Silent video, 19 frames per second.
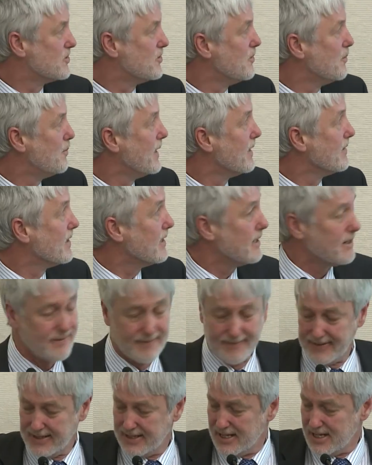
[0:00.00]
about that.
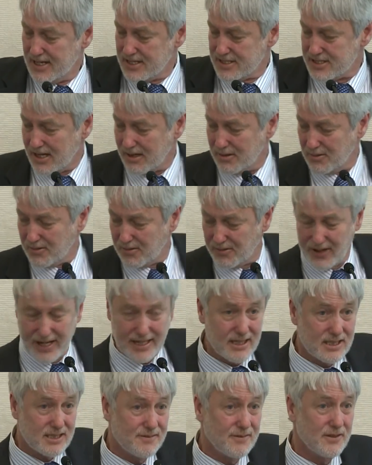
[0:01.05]
So
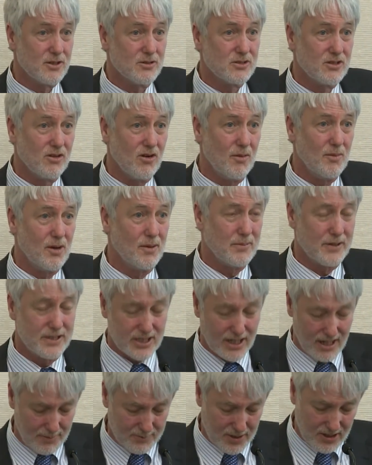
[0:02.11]
thanks for your time. I
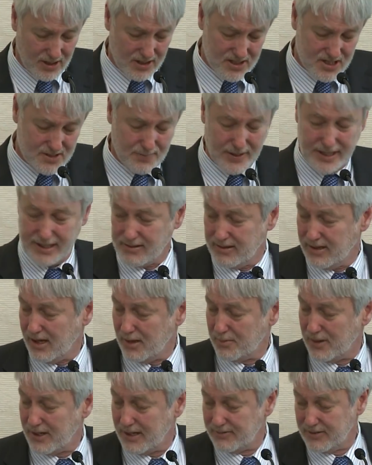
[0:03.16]
appreciate it. I'm the last speaker, and I
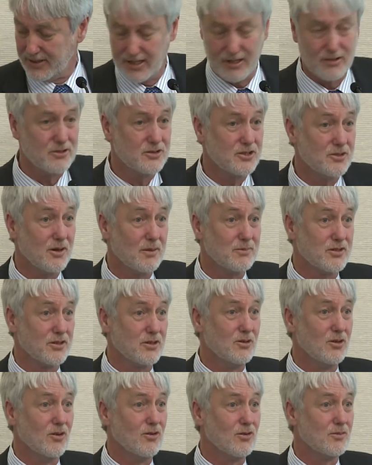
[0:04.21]
hope I haven't held you up
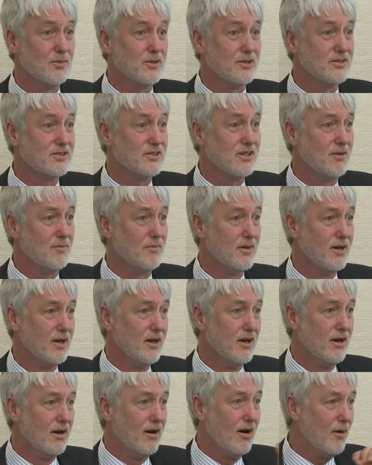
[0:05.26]
too long, but I'm
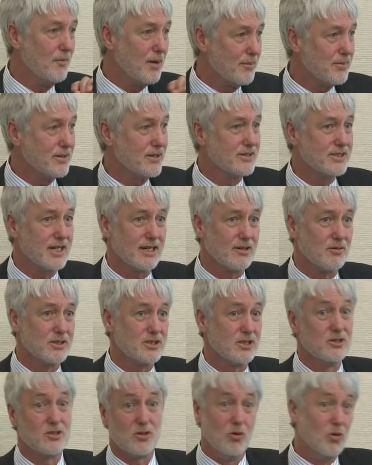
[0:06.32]
happy to take
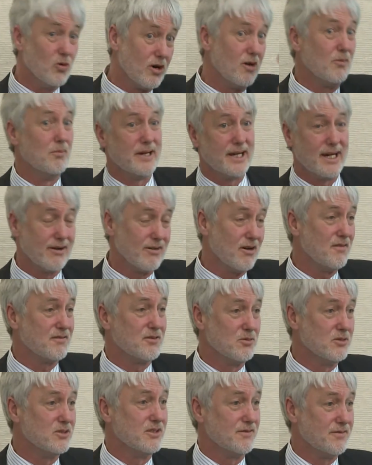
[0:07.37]
questions, or I'll be here
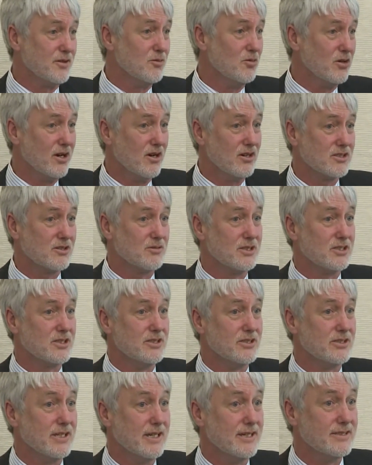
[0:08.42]
afterwards if you want to ask
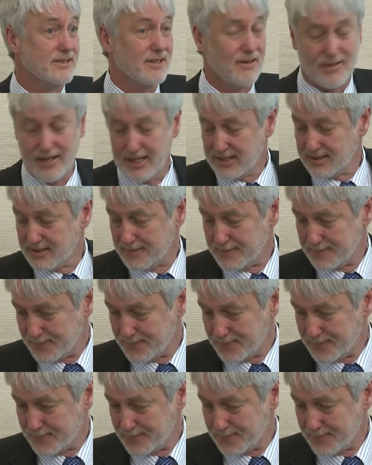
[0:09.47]
questions then. So thanks.